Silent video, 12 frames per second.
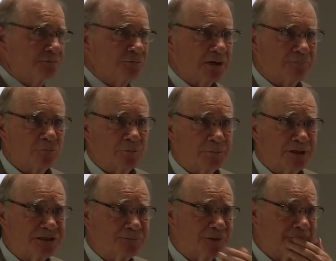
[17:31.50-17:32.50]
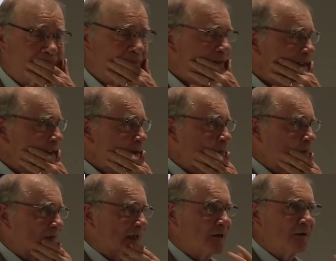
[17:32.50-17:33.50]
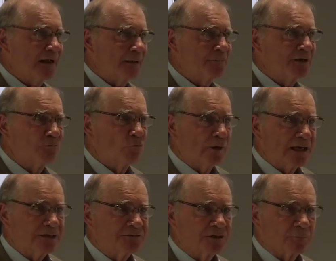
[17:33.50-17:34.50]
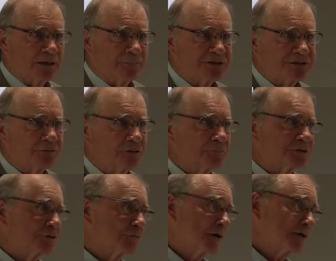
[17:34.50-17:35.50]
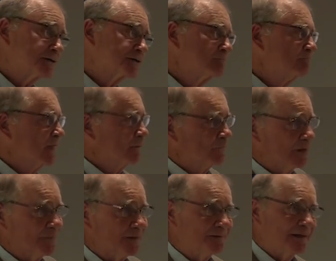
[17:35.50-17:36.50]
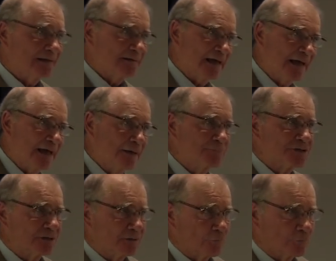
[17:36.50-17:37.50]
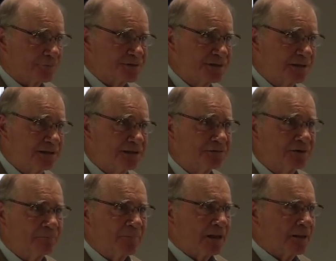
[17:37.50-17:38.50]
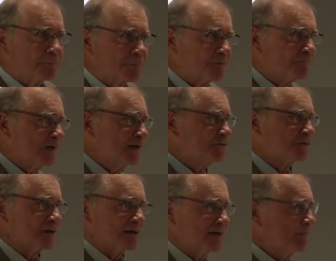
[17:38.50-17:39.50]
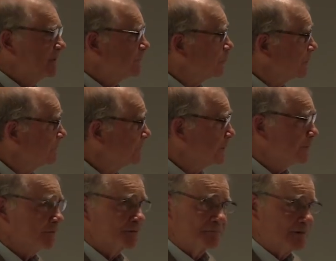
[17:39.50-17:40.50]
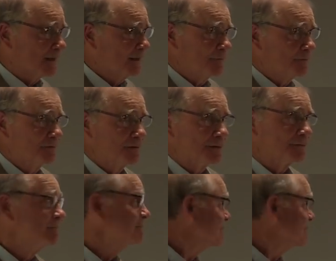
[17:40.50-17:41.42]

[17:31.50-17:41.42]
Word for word: driver replacement. But that'll happen in waves. It'll probably start with trucks maybe cabs in local cities. But eventually, give me 12 years, I guarantee you,